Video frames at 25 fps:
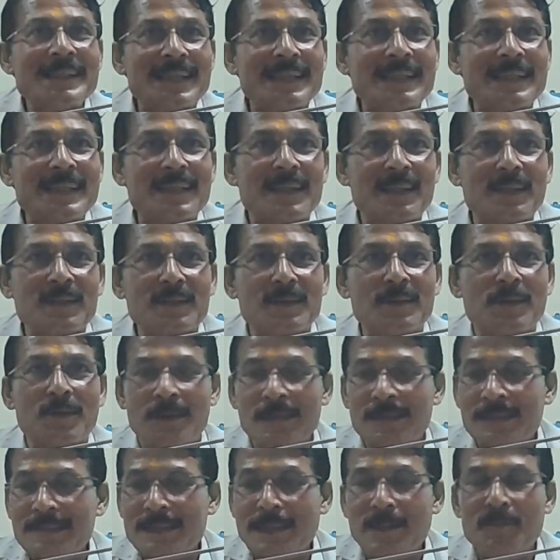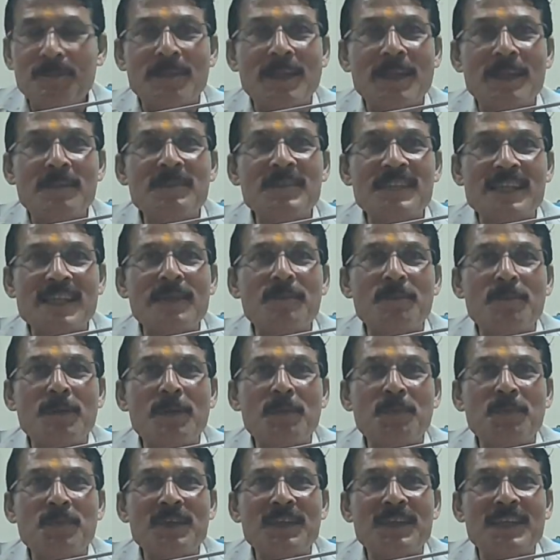techniques. Sometimes 10-min
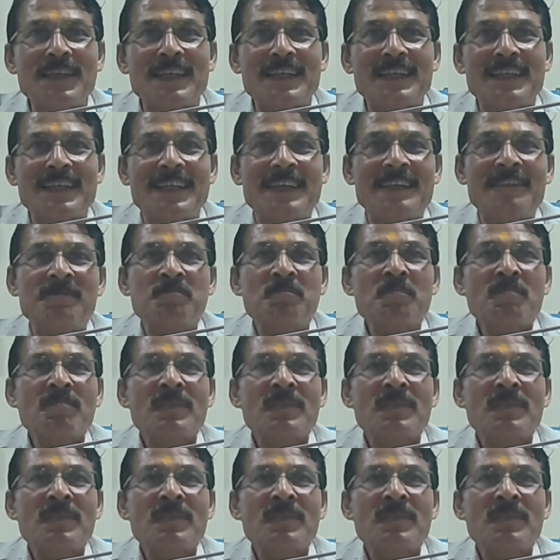pin technique,